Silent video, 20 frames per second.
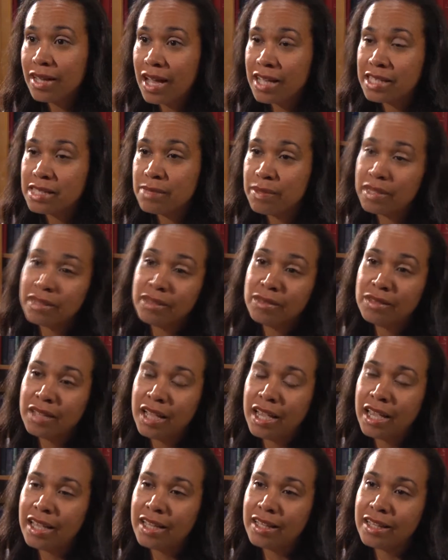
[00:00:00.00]
Hospital,
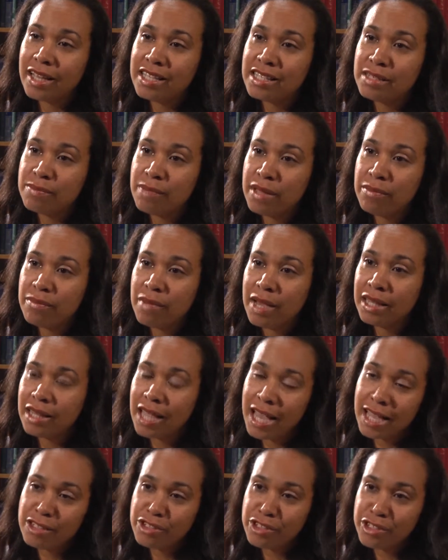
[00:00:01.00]
and I spent my
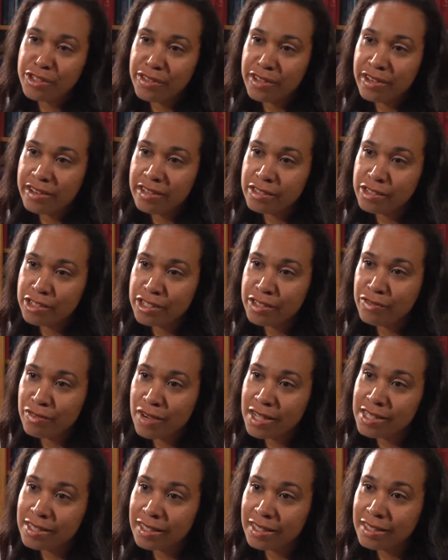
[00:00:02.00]
last year there as chief
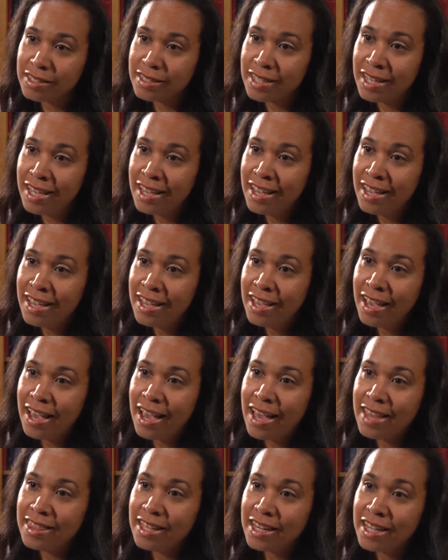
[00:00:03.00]
resident.
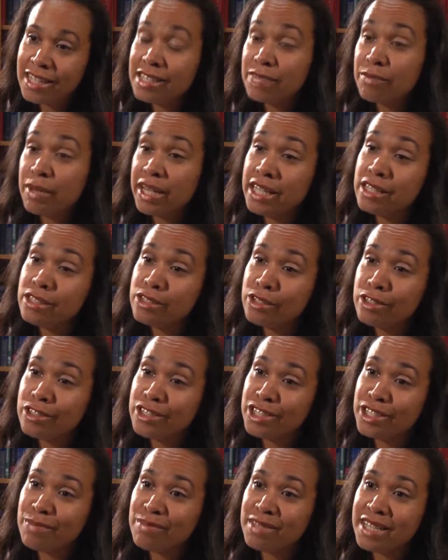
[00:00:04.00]
And then I did my
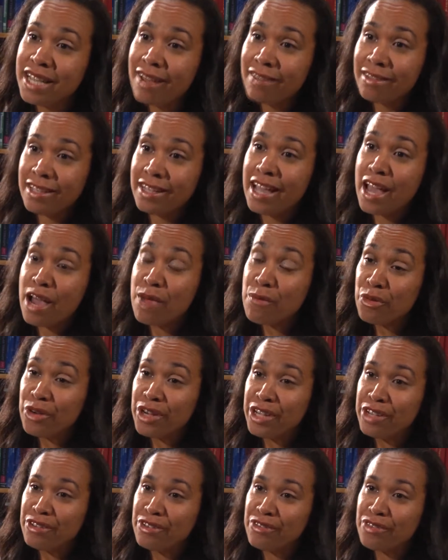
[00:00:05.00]
internship down at
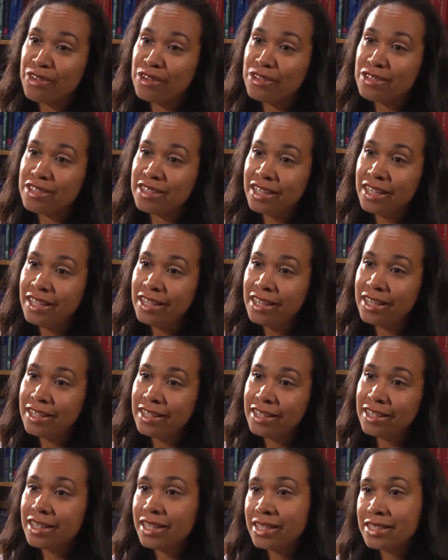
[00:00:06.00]
Emory University
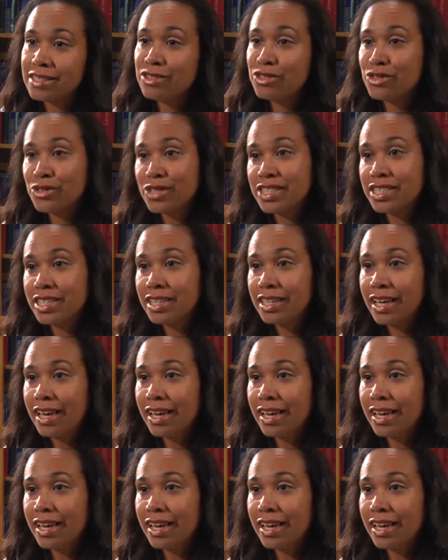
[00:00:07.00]
in Atlanta, Georgia,